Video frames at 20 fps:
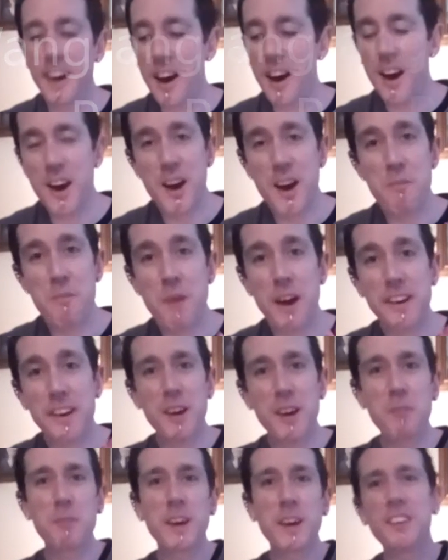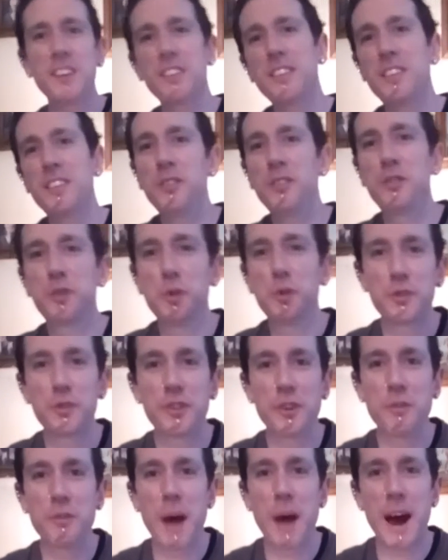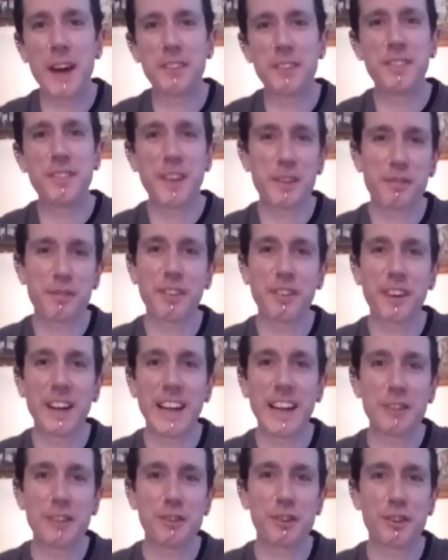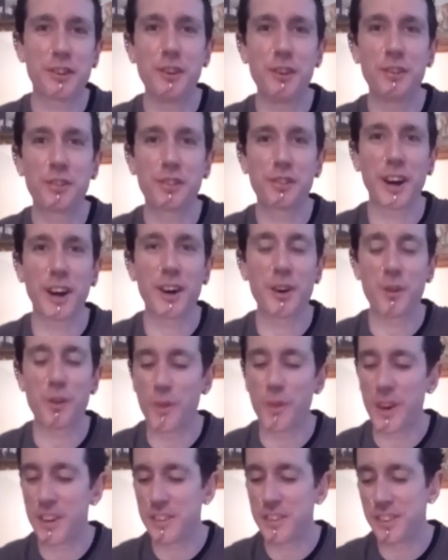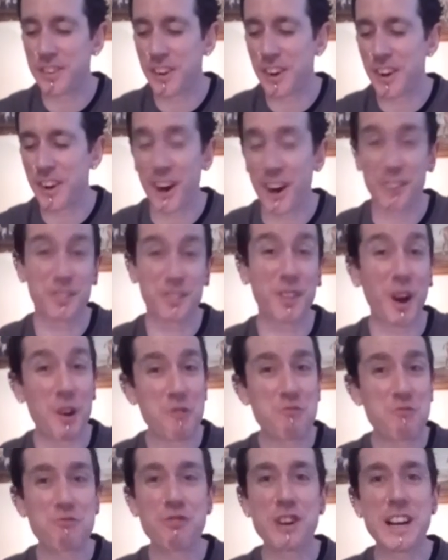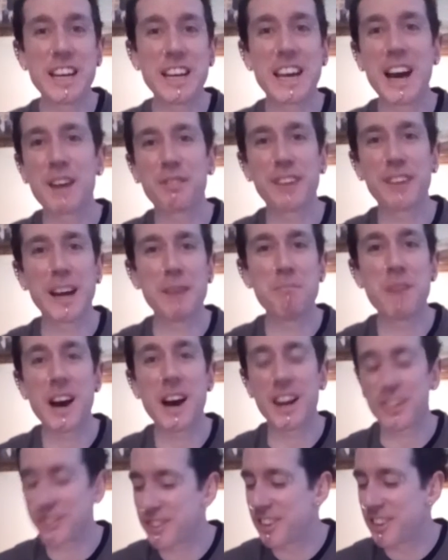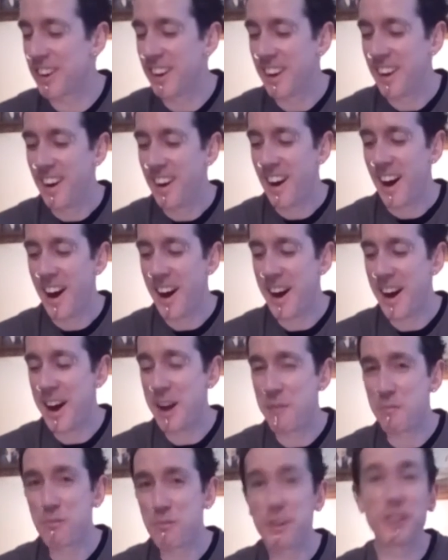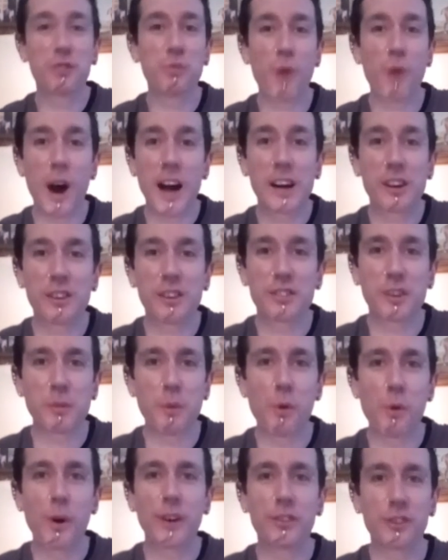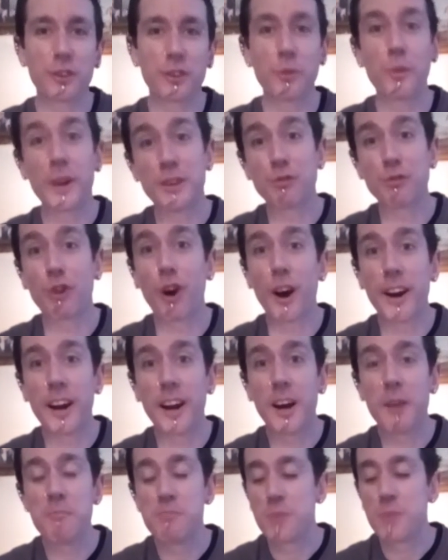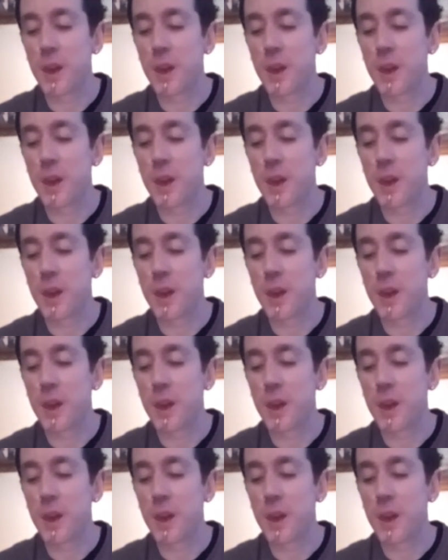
Now I'm going to talk to you about a different electric unicycle which I don't really cover that much. Reason why, because I'm always on a wind rider.